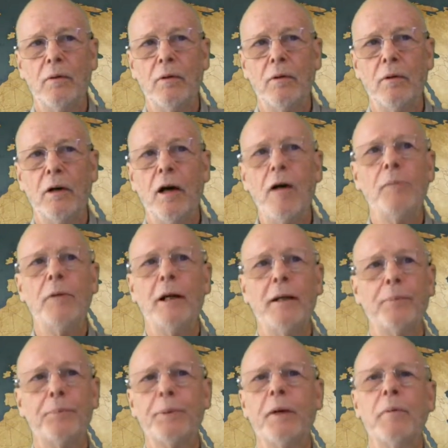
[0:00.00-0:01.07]
I'm
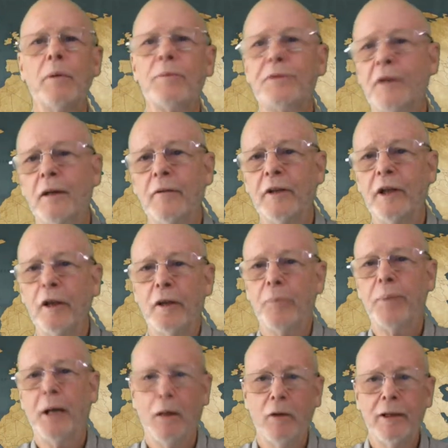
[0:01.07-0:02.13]
a problem solver, not a
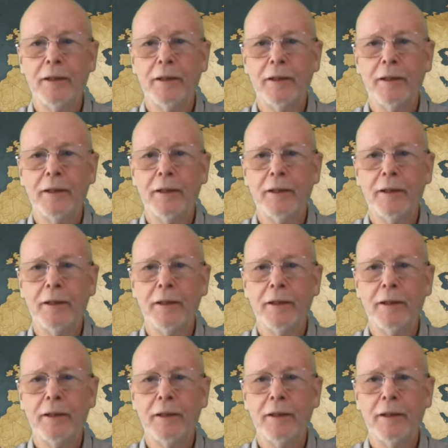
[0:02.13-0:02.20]
poet.